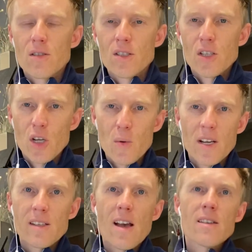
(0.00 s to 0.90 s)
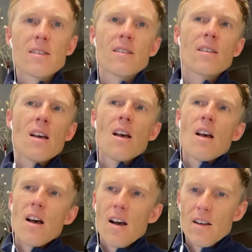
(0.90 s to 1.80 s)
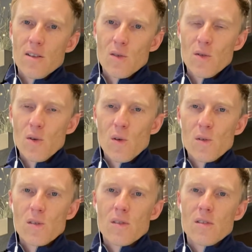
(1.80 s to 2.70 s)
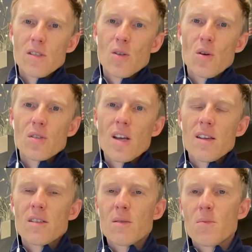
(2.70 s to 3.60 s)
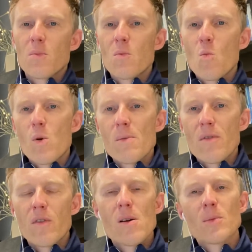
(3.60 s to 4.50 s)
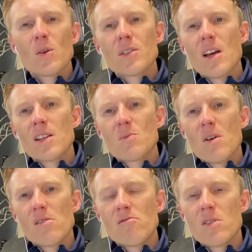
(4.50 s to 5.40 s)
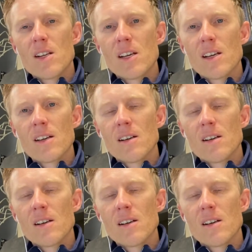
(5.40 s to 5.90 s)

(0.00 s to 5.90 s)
QA tests. And so those tests, we perform those tests by running